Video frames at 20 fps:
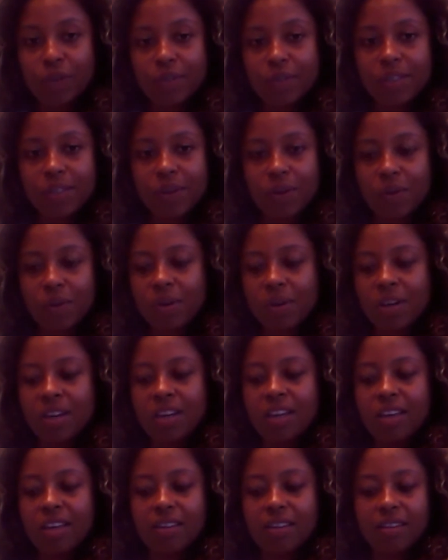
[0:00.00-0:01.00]
So you
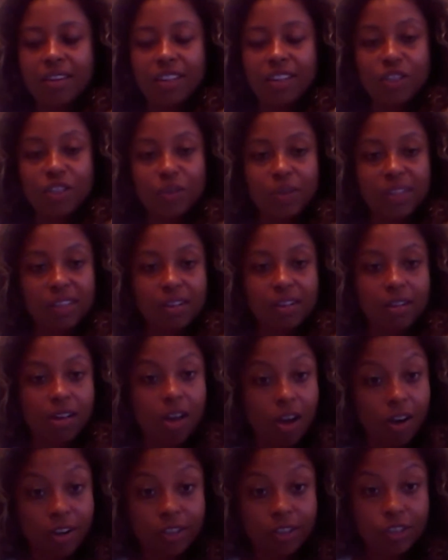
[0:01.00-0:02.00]
can do a little
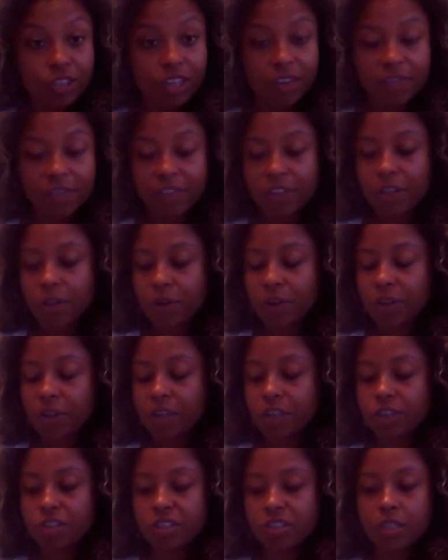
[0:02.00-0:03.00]
card shuffle, or you
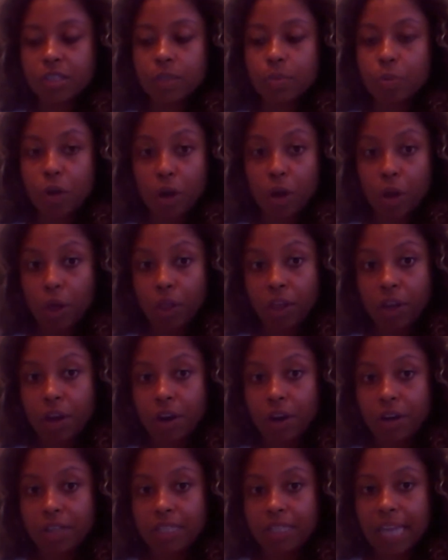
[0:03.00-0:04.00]
can just spread all the
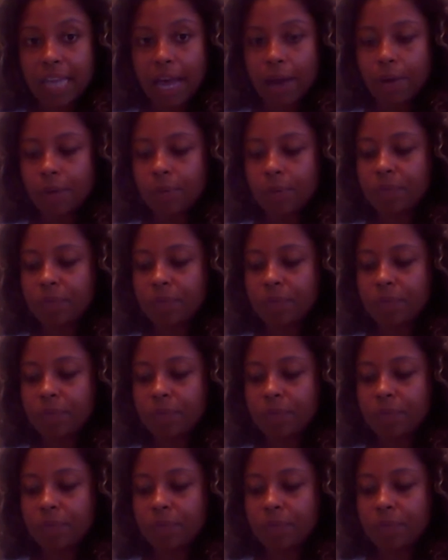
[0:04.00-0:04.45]
cards out.